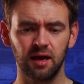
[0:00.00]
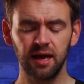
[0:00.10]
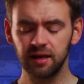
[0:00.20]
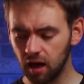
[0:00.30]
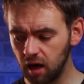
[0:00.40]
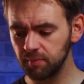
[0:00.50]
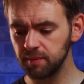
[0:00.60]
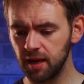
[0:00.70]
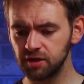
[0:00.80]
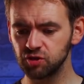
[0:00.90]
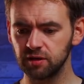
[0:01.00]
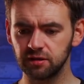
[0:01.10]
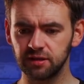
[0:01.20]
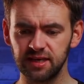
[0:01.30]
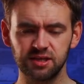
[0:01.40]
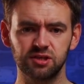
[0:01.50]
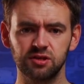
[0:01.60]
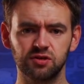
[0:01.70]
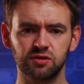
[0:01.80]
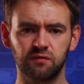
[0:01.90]
It can't be measuring the
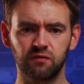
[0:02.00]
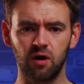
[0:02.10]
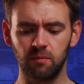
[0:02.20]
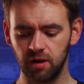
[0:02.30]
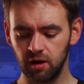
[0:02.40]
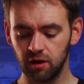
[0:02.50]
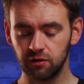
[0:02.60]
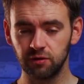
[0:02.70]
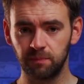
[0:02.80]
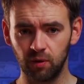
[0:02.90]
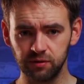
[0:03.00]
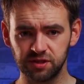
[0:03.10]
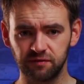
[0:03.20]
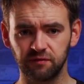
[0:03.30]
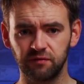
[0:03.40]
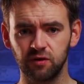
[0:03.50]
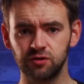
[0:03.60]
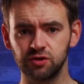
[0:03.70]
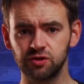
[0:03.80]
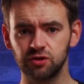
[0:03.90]
distance from the point of
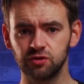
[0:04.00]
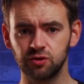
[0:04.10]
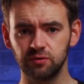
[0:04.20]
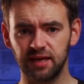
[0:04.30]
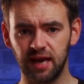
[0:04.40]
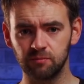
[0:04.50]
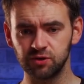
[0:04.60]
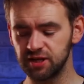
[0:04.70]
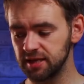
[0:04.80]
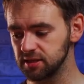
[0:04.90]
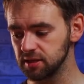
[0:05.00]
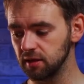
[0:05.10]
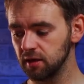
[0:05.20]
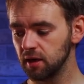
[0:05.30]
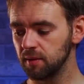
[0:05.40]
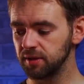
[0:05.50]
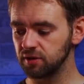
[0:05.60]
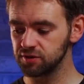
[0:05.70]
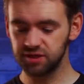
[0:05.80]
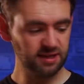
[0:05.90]
convergence to the camera sensor,
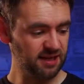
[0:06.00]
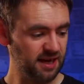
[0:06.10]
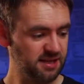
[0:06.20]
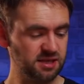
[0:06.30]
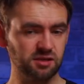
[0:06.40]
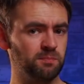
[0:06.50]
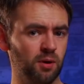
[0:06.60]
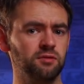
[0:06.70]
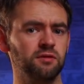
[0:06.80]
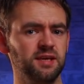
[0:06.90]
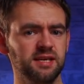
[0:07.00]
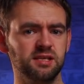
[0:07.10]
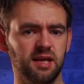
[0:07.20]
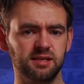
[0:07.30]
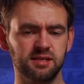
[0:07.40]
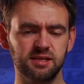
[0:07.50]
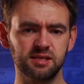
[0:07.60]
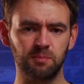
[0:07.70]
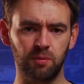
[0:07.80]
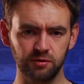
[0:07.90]
because in the cases of both of these
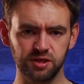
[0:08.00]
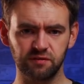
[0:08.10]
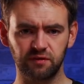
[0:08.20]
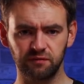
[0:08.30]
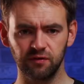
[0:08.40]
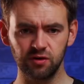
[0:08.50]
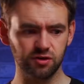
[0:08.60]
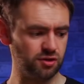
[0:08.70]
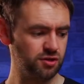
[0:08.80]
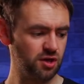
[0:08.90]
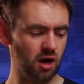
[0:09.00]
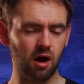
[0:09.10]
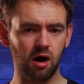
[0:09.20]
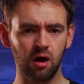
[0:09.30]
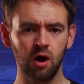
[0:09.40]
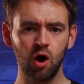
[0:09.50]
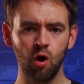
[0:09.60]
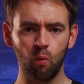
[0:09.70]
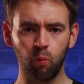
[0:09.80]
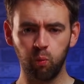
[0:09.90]
lenses, the points of convergence are
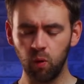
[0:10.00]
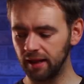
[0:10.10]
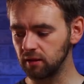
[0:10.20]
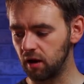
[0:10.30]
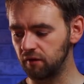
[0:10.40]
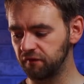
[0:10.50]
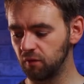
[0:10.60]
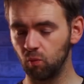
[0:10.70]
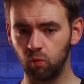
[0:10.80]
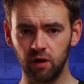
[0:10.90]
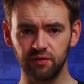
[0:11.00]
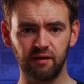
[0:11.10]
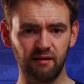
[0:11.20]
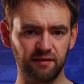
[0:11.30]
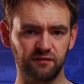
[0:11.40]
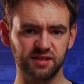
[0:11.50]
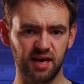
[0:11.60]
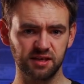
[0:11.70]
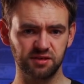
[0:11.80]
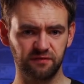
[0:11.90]
well off what their
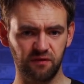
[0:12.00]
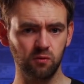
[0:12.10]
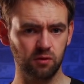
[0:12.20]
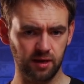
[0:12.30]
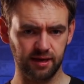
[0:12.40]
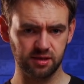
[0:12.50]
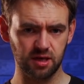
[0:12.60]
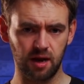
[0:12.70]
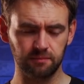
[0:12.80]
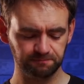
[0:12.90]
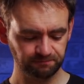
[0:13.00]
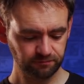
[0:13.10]
advertised focal lengths are.